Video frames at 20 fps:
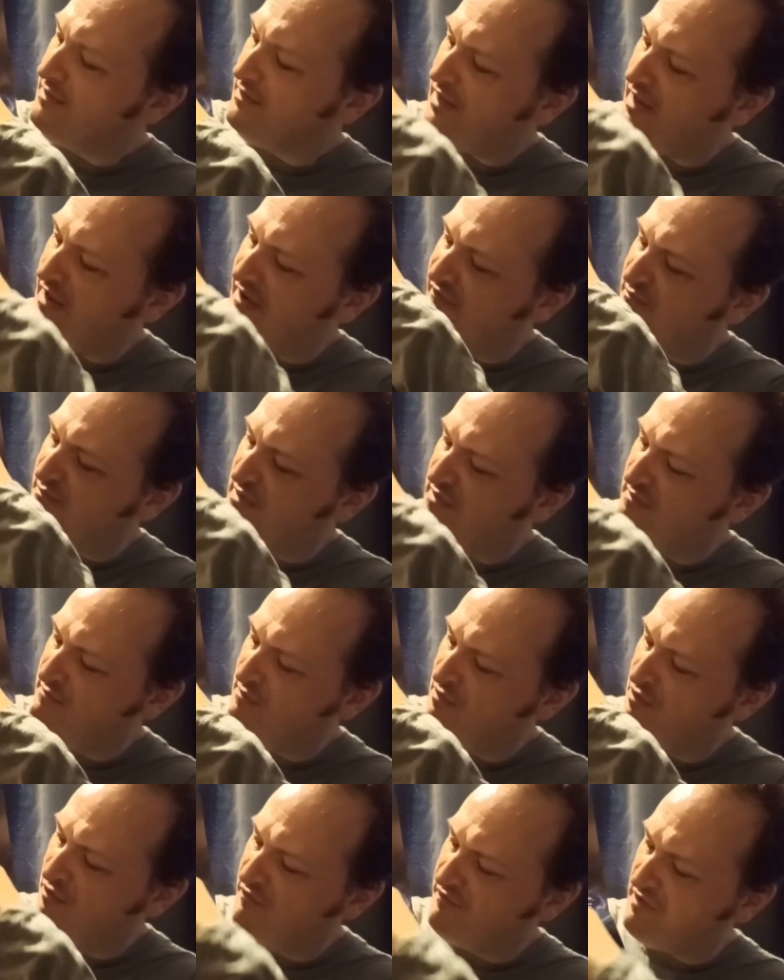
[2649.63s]
They've been
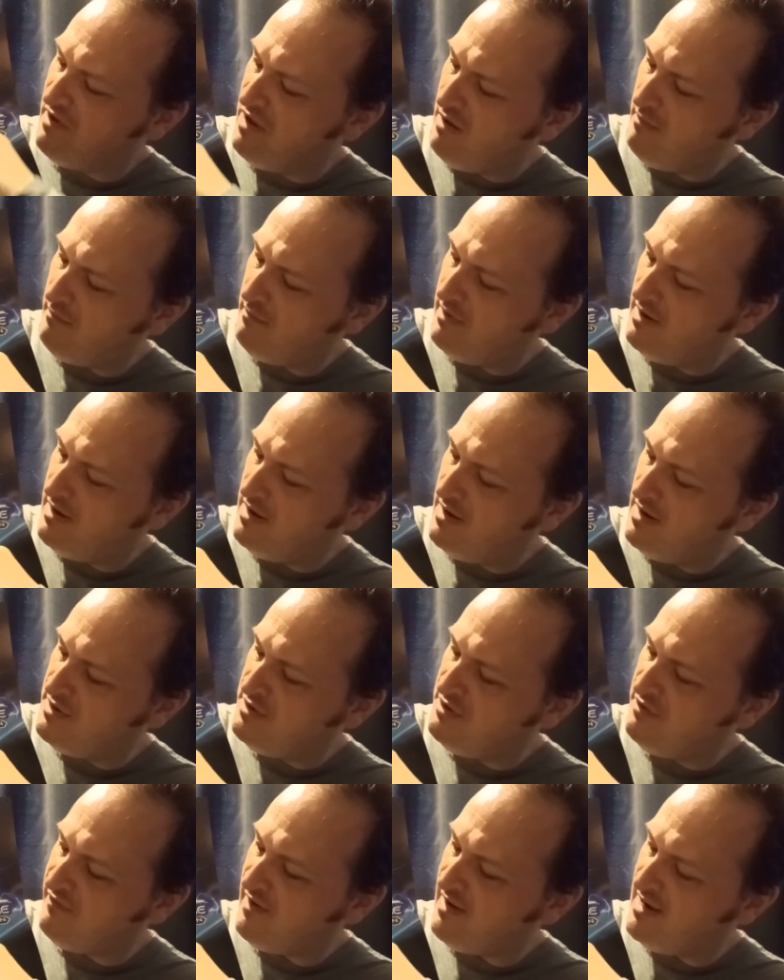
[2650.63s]
moved up,
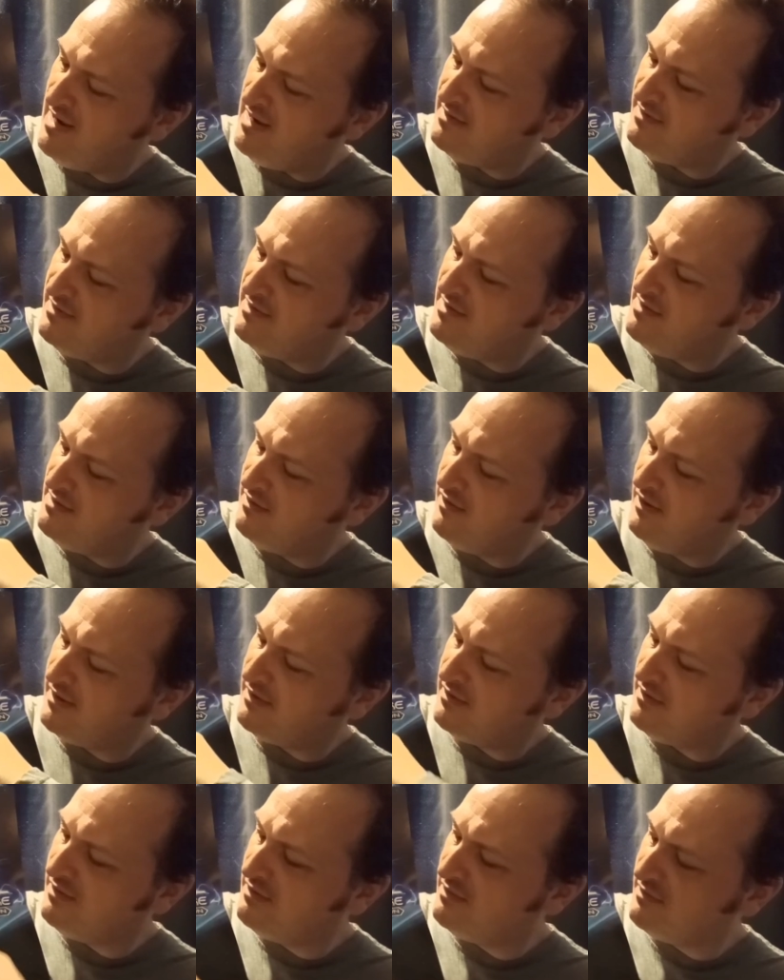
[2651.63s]
and you've had the
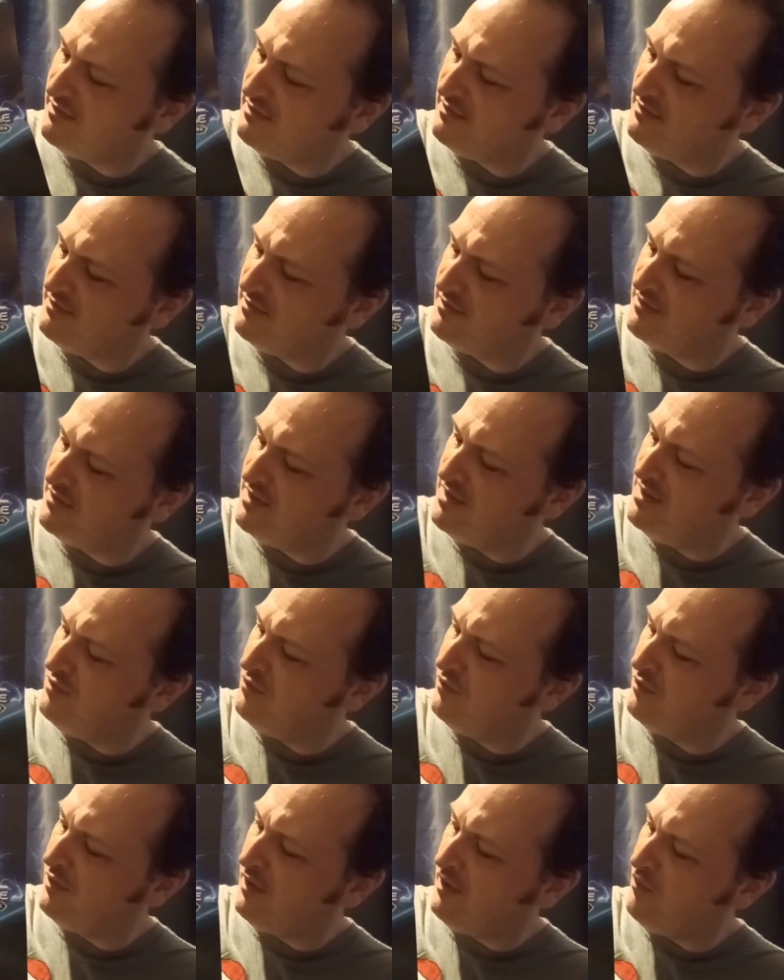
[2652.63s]
like the the
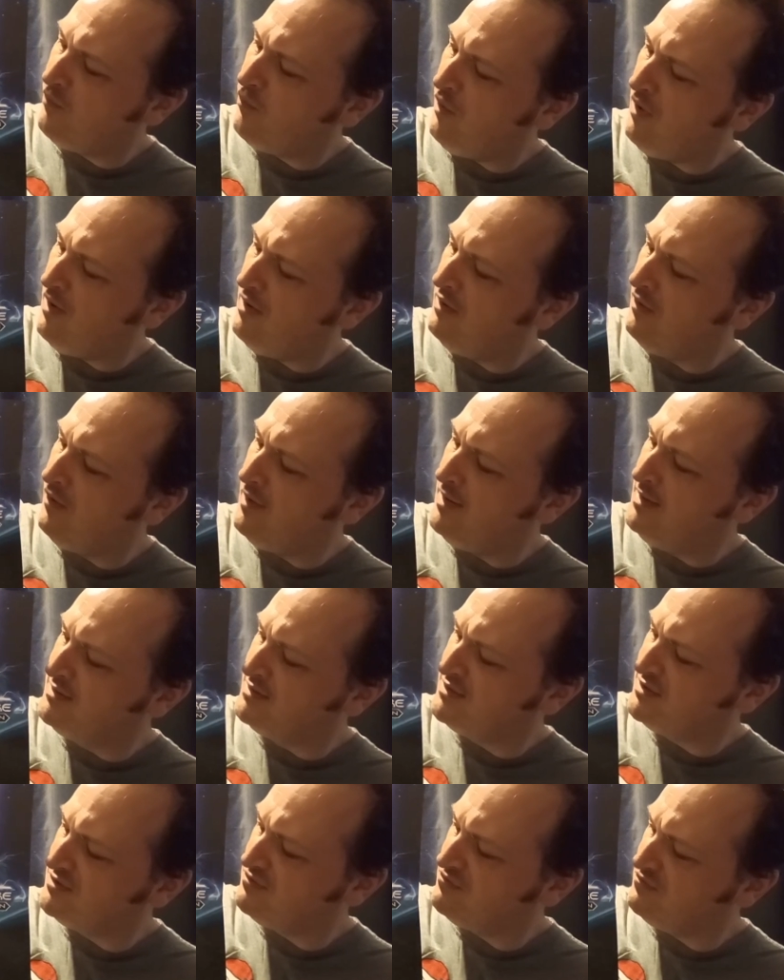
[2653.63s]
little like white
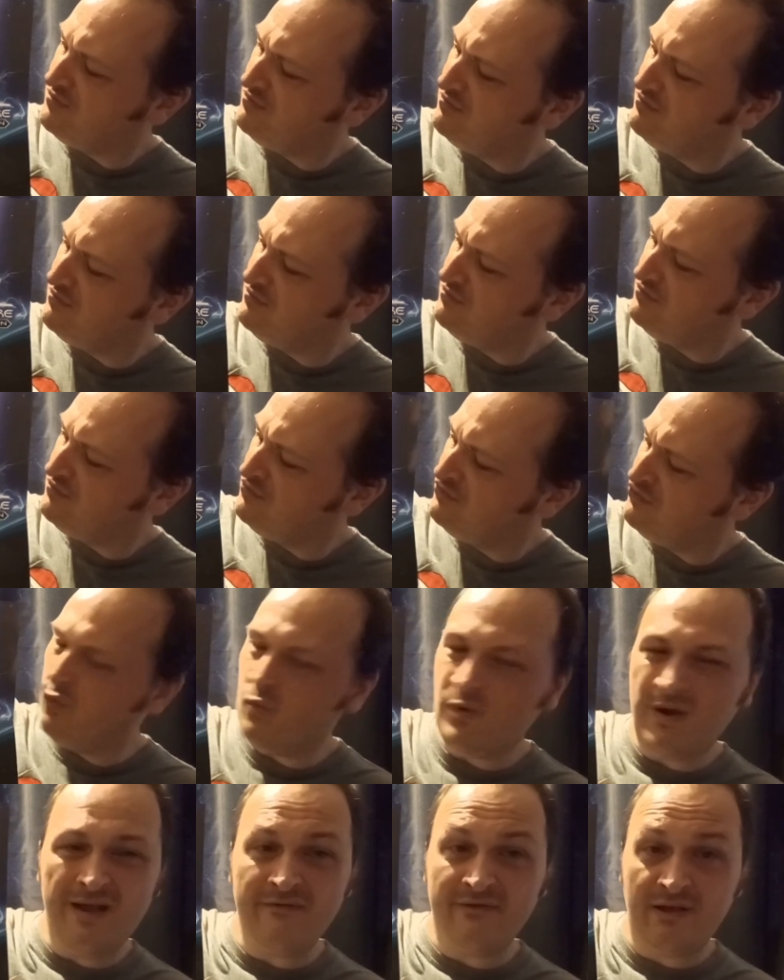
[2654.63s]
lines,
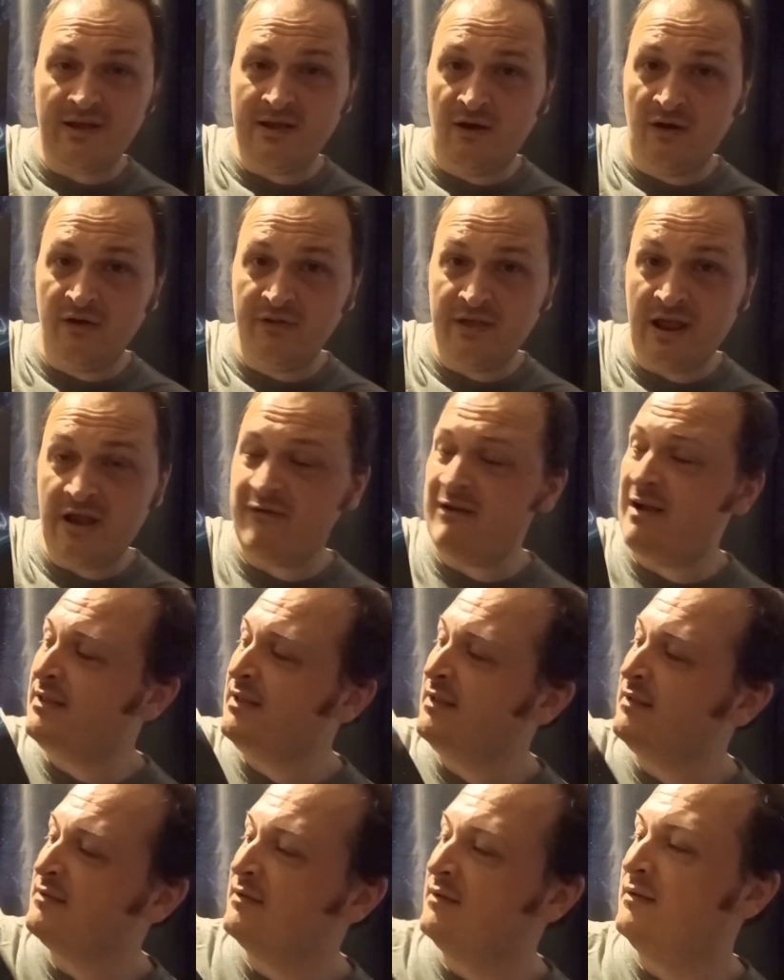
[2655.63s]
whatever they are, they're added.